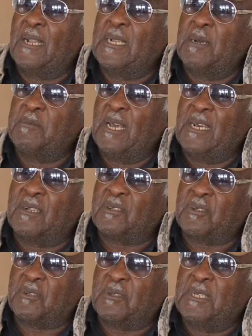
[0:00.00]
and them
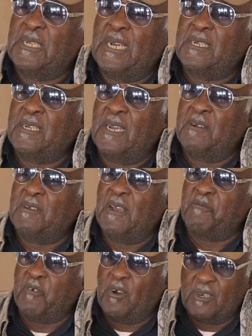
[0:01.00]
they
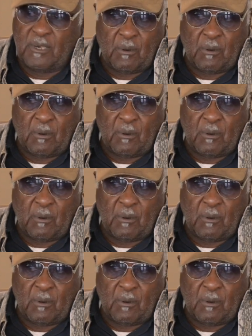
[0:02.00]
furnished the